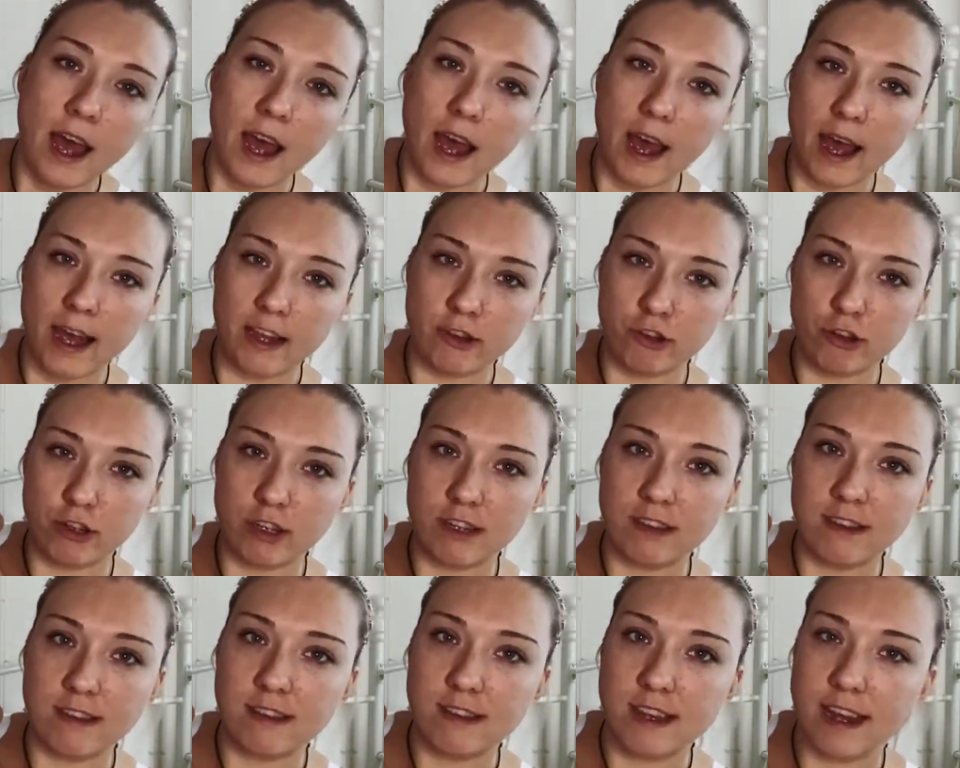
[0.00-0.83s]
As you
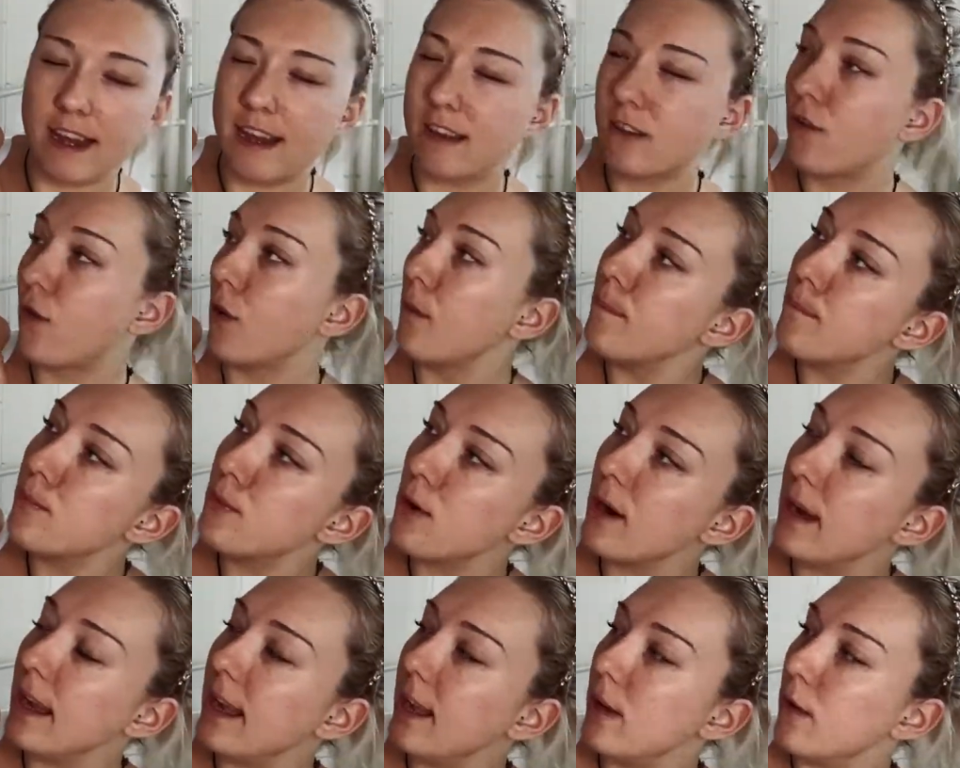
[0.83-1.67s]
can see, it's from
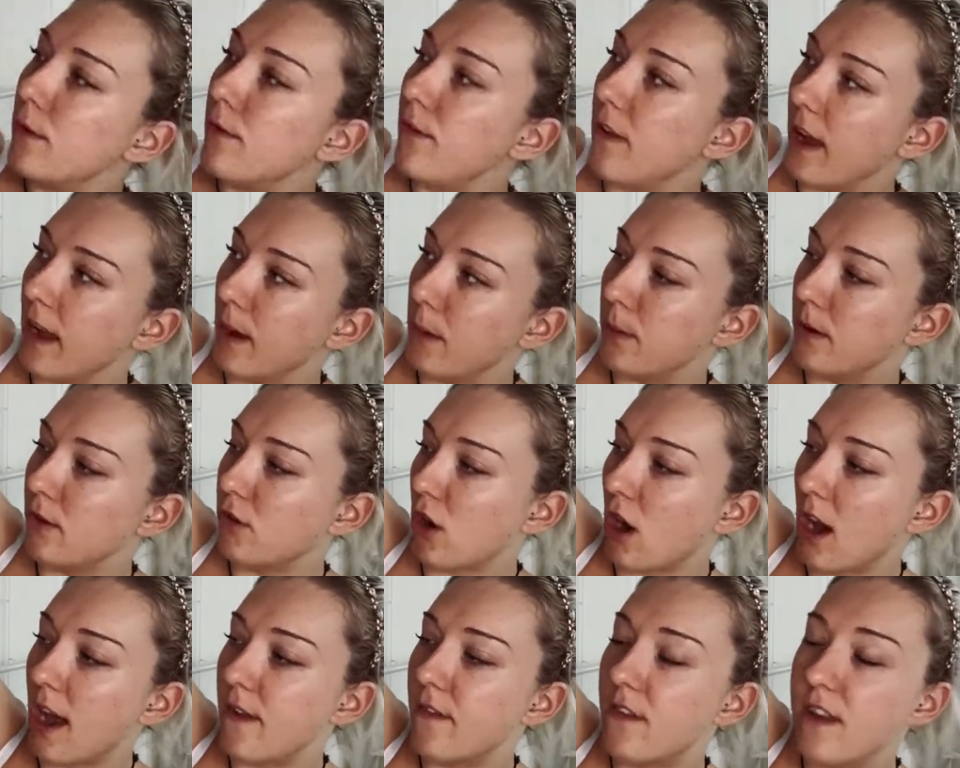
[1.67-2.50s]
Pretty Little Thing, which
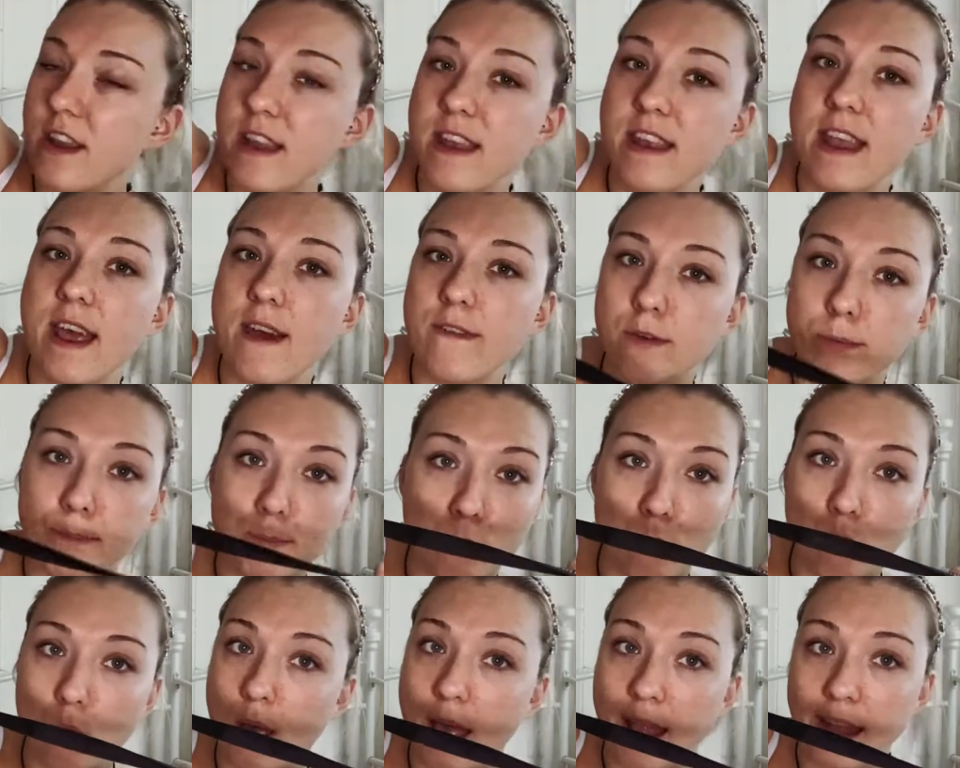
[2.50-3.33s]
I've never
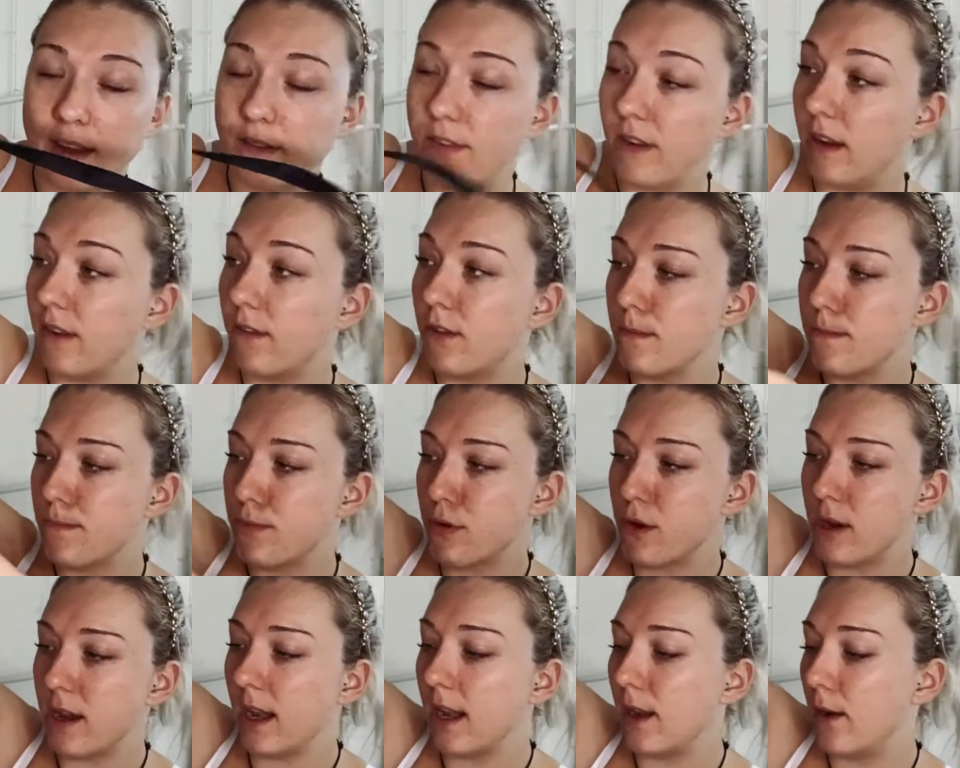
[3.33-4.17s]
bought anything from
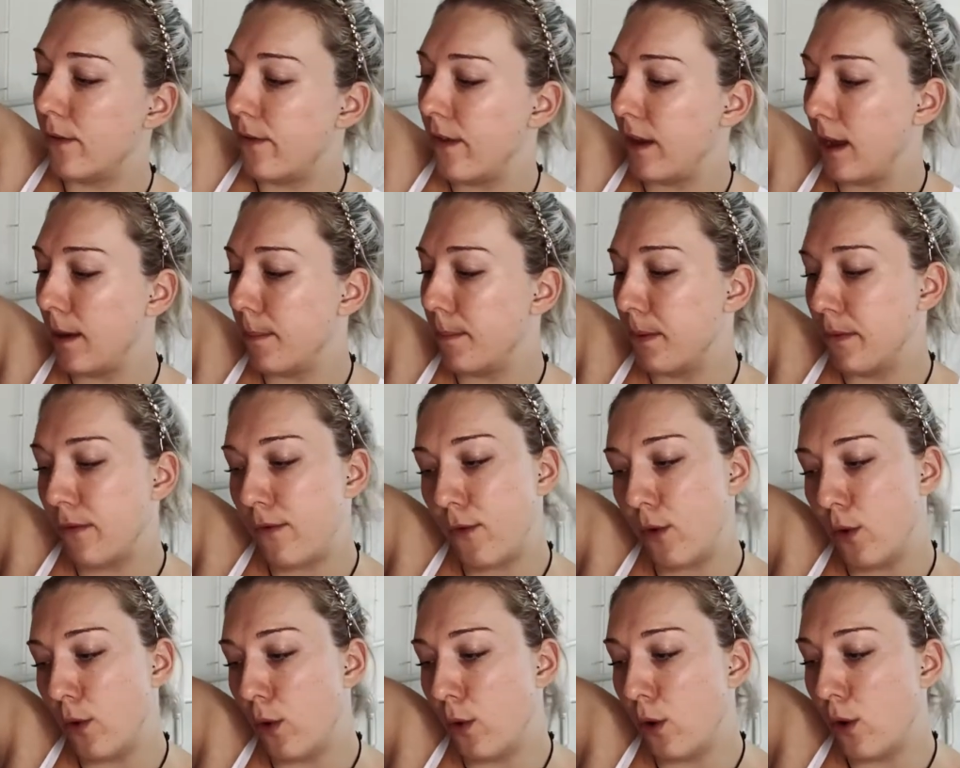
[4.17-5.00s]
Pretty Little Thing
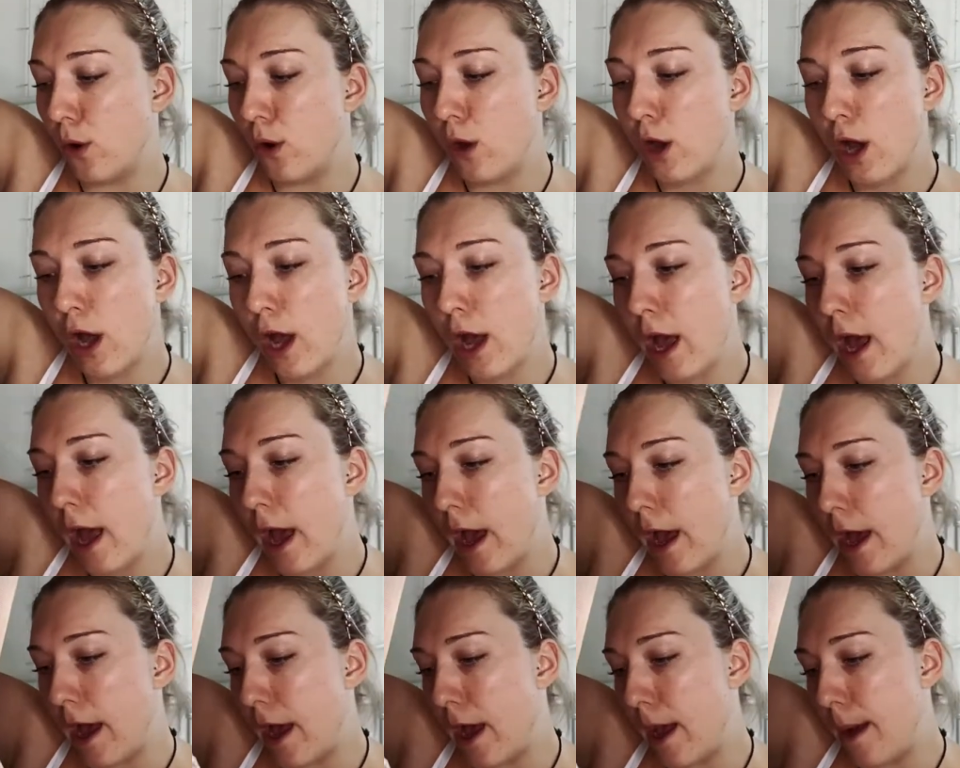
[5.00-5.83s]
before.
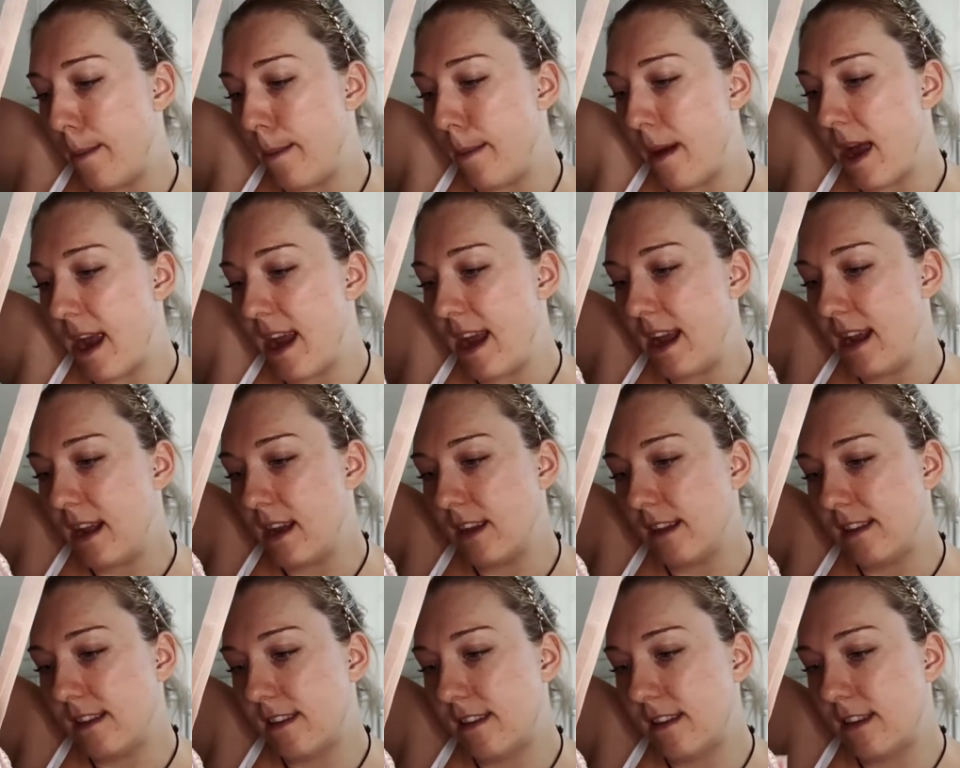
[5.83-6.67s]
In
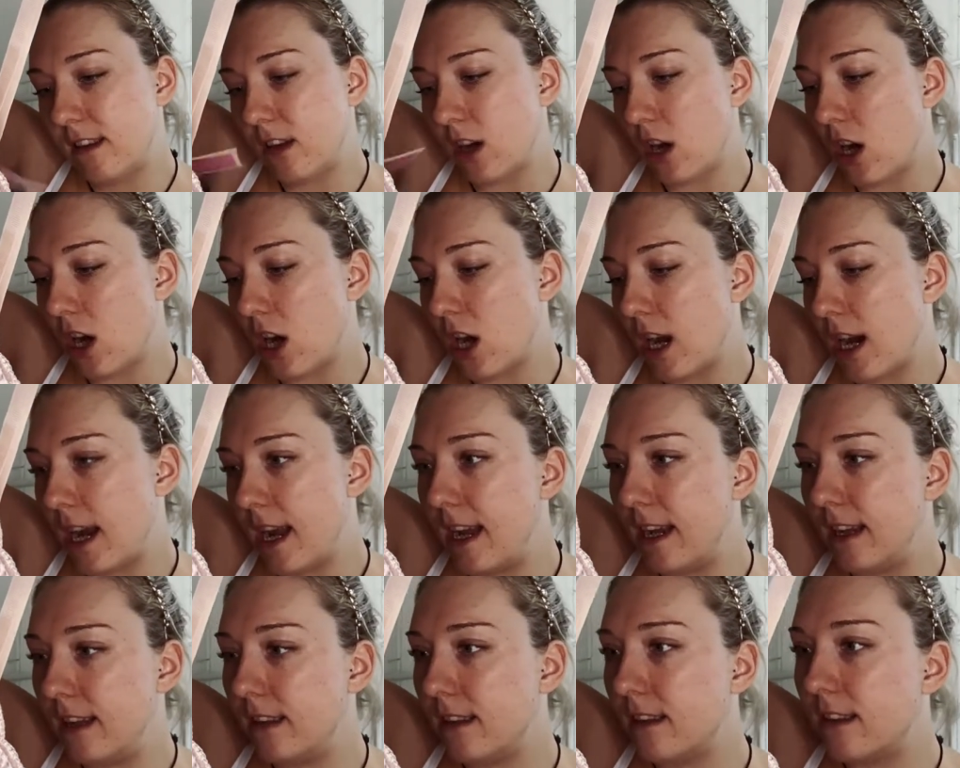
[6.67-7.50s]
a
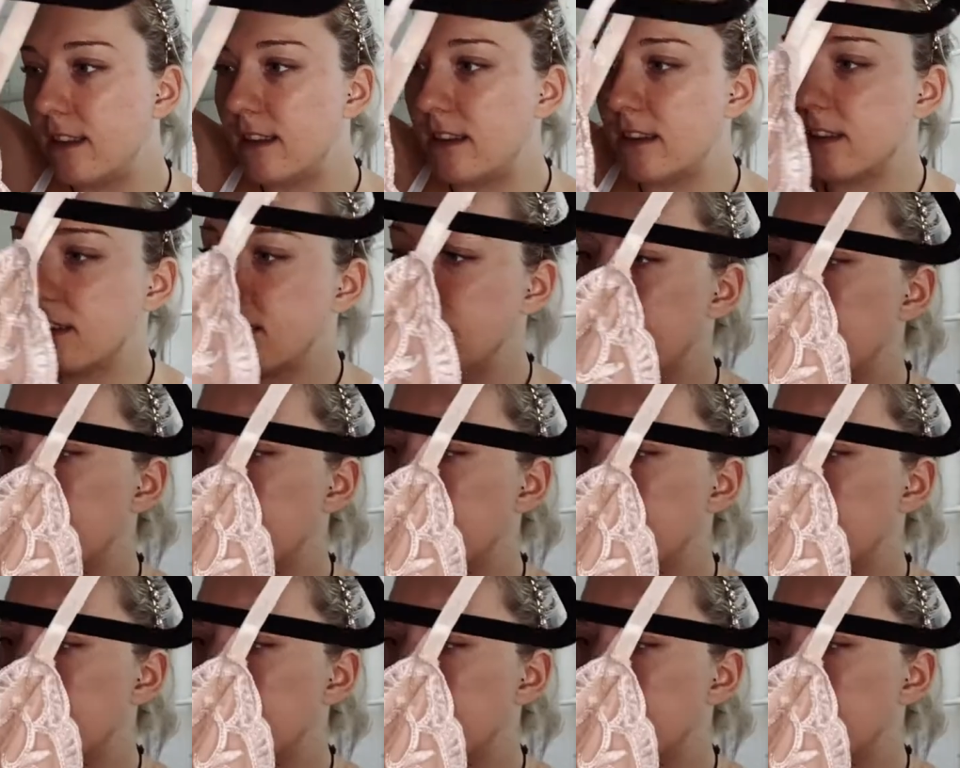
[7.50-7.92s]
size, does it